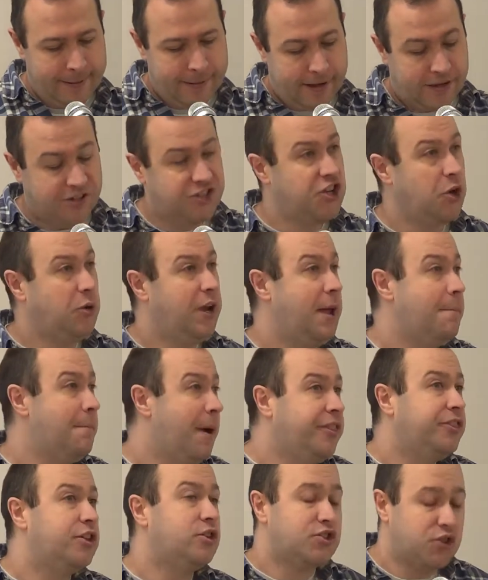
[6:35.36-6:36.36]
And so here
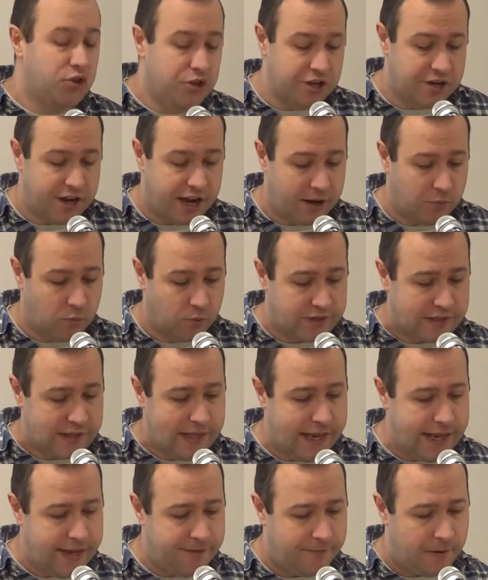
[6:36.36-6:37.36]
Matthew's other name was
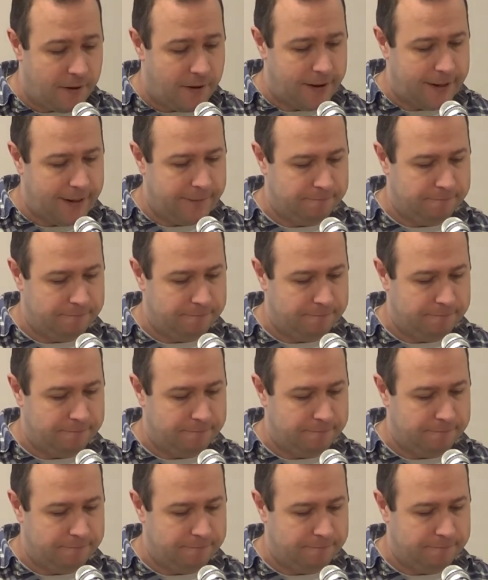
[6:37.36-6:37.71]
Levi.